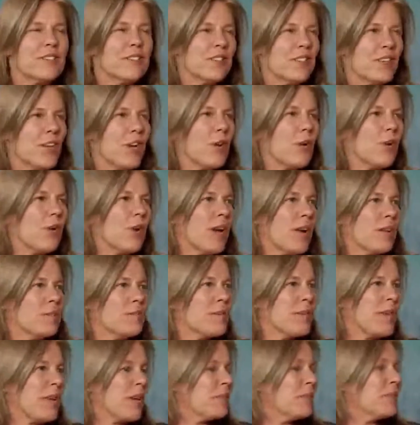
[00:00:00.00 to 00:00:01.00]
to know and
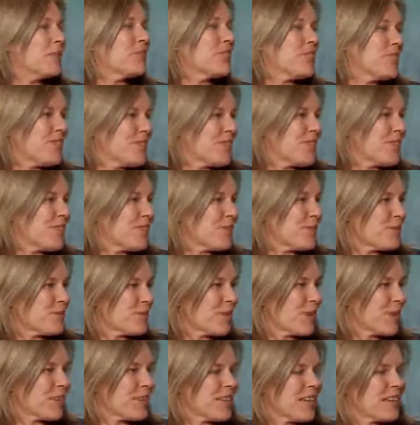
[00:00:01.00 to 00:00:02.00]
be able to do.
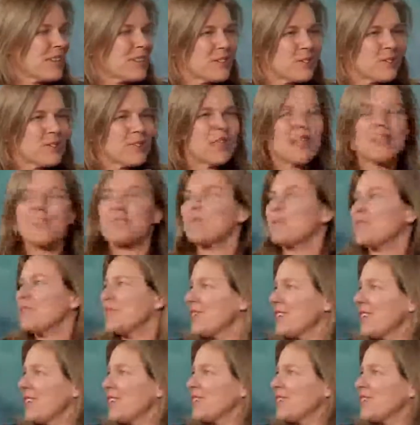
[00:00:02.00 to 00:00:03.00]
Right? That's what
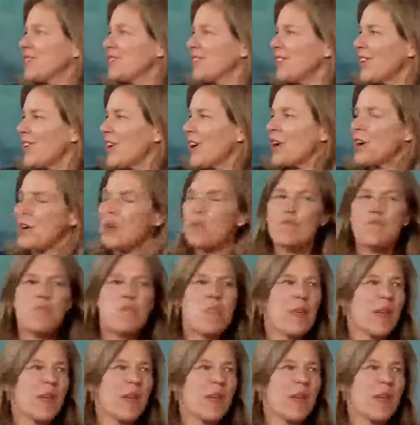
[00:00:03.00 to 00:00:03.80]
standards are.